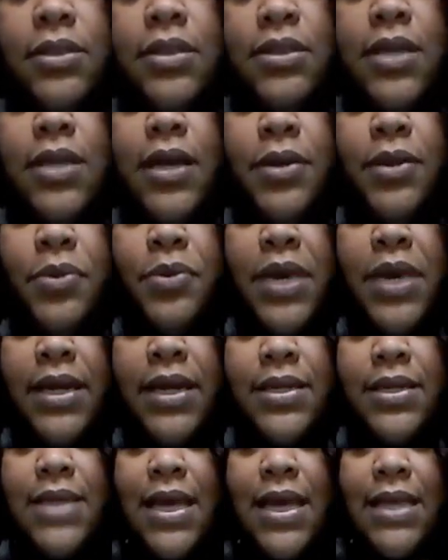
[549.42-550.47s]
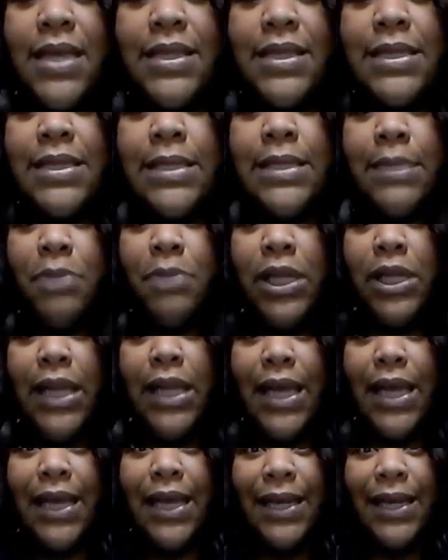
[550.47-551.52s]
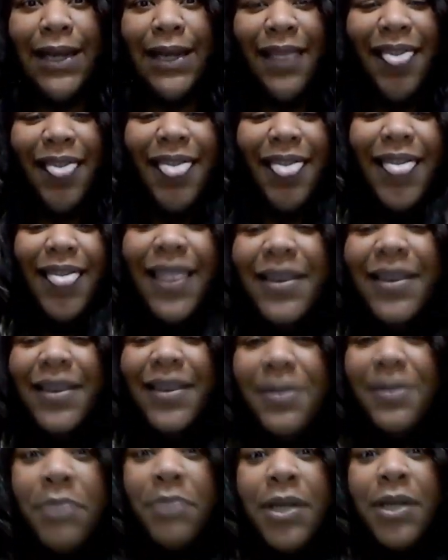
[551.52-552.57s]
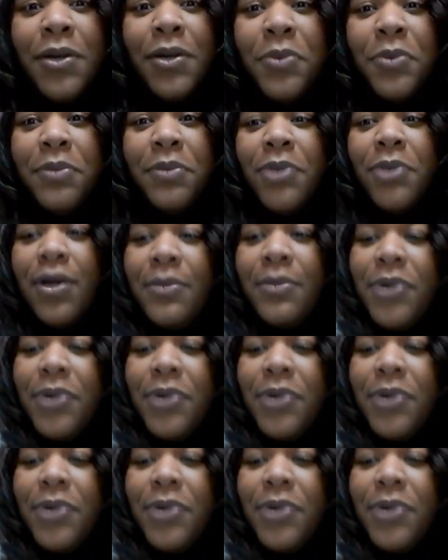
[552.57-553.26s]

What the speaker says: kind of right at the nipple line, depending on what bra.